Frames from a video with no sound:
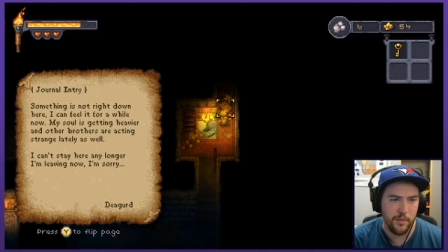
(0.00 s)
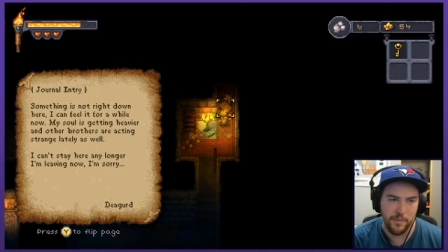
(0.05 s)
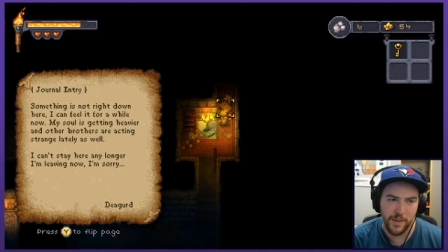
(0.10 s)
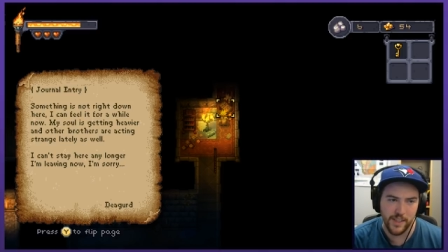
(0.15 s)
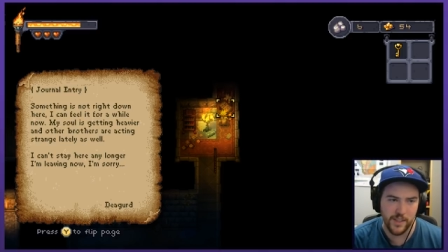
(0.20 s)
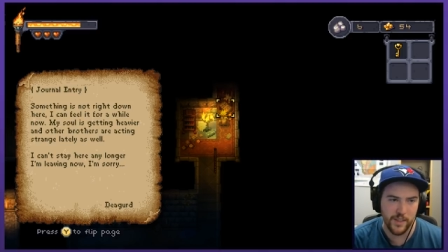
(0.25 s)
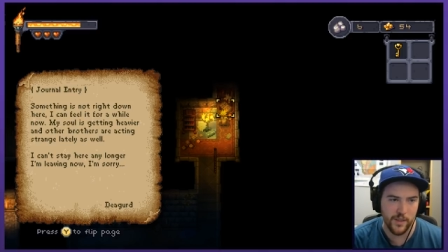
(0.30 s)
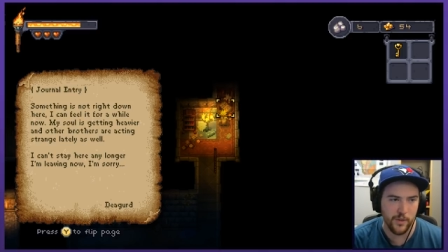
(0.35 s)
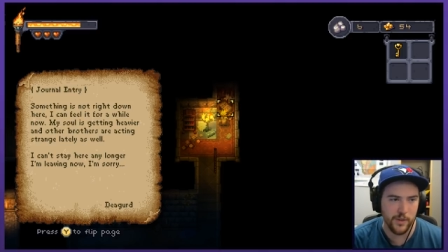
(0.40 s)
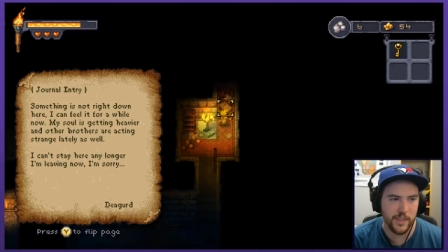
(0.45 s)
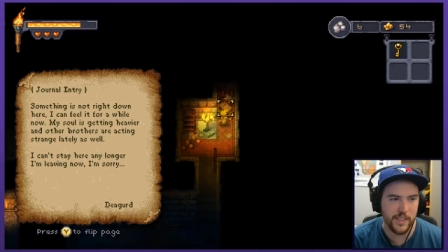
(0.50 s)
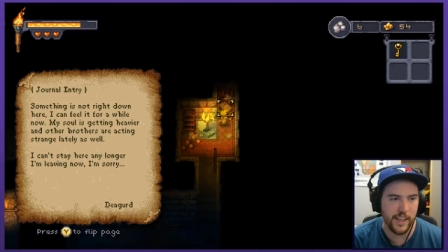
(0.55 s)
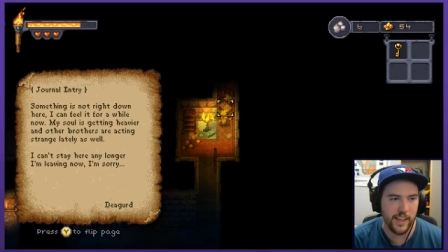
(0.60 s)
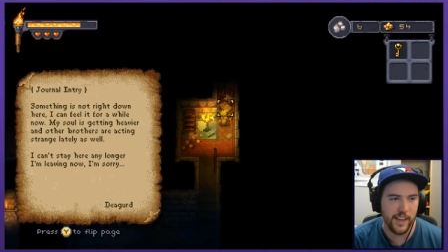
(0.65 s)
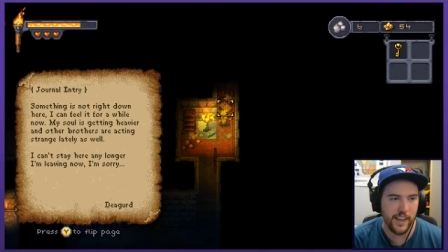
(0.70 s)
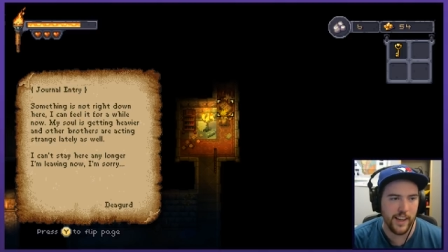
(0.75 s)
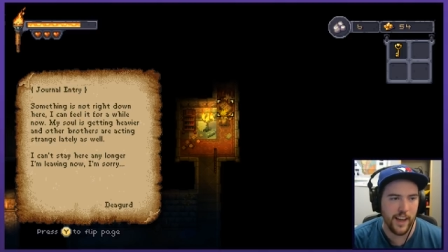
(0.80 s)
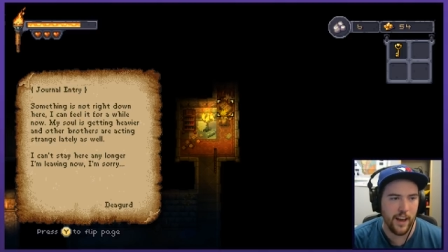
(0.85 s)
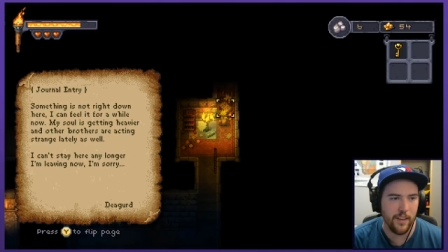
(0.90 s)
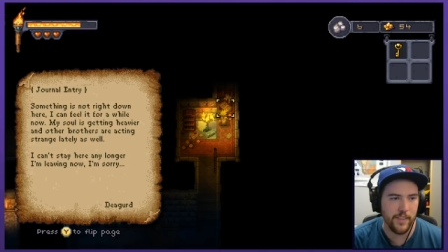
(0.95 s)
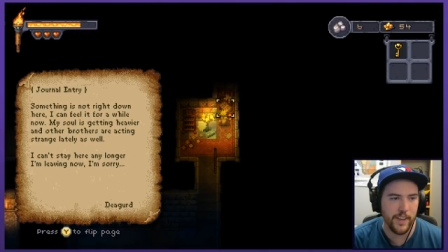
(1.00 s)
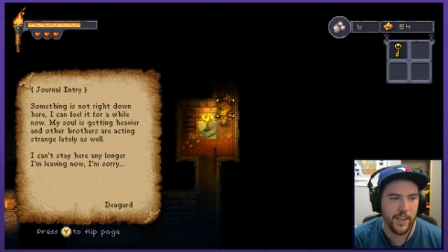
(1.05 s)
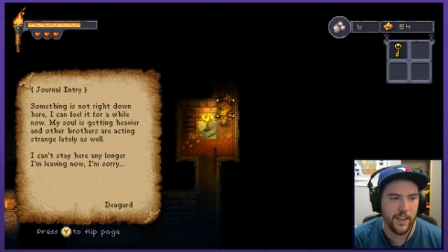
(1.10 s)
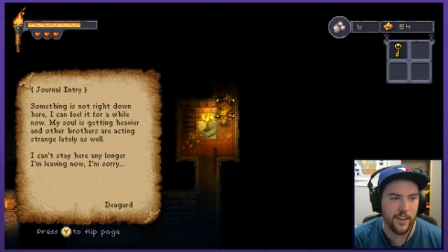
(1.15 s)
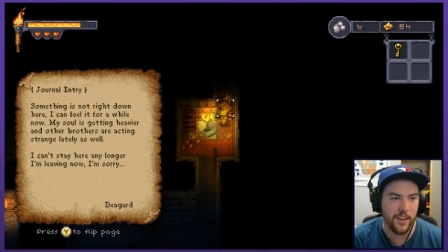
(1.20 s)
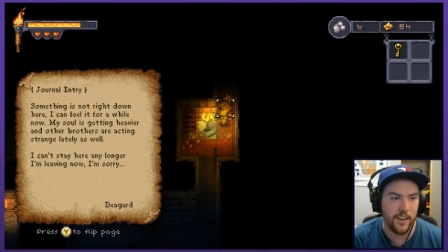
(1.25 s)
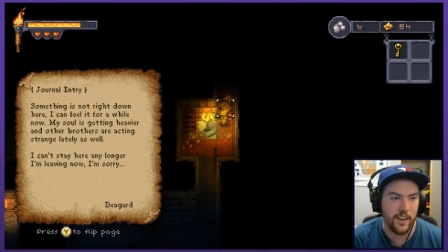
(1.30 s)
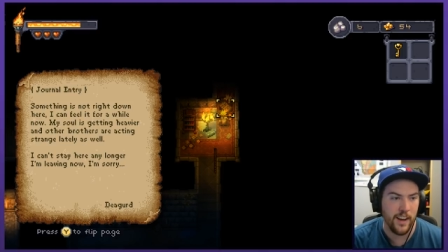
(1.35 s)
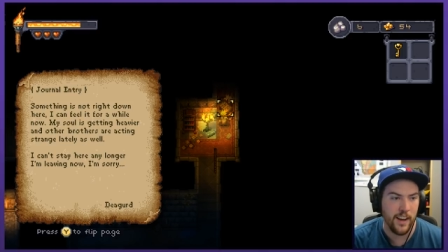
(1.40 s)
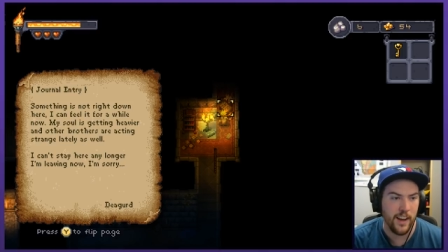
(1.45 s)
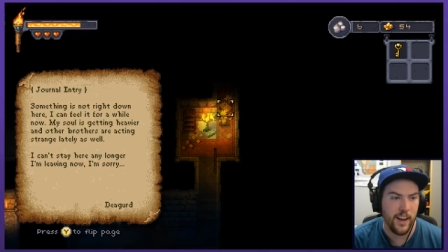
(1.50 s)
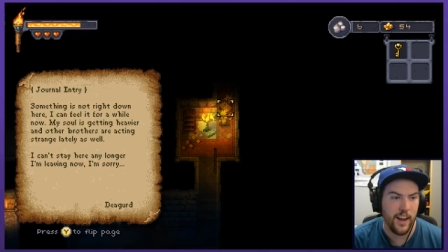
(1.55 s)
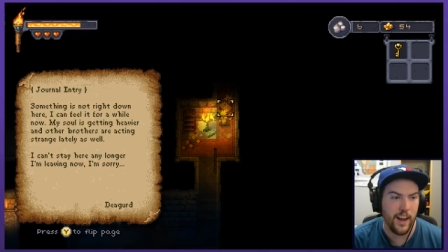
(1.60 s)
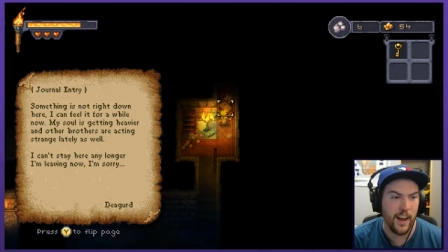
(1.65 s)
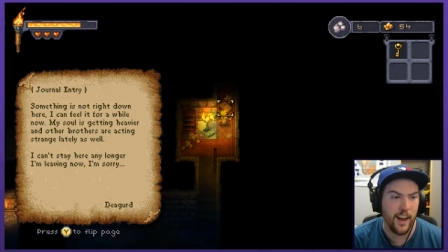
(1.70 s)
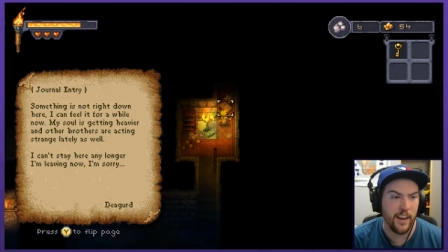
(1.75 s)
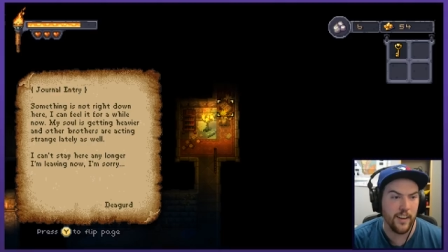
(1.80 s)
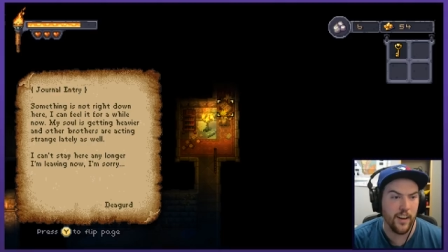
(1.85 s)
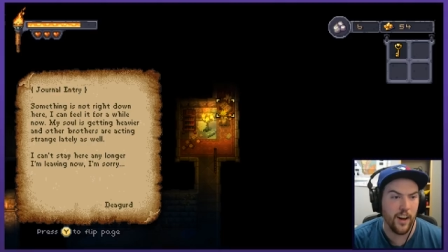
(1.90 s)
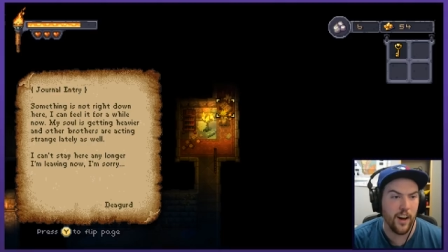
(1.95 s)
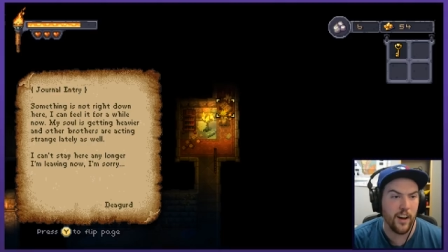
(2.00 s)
My soul is getting heavier, and